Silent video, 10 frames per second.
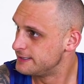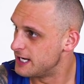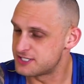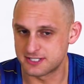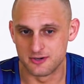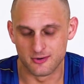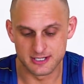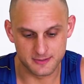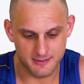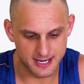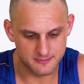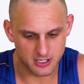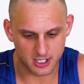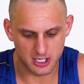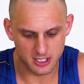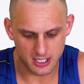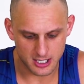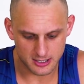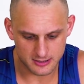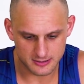It just annoys me. Like, do, you want,
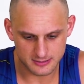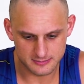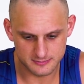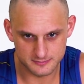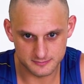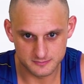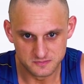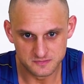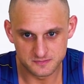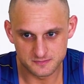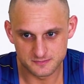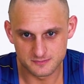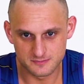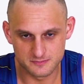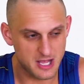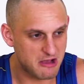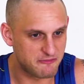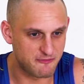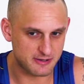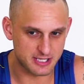do you want to talk about the one hundred clients or you're nah,
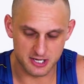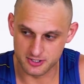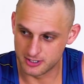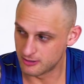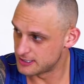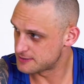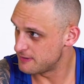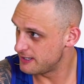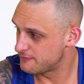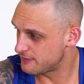done with that? Fuck the one hundred clients, man.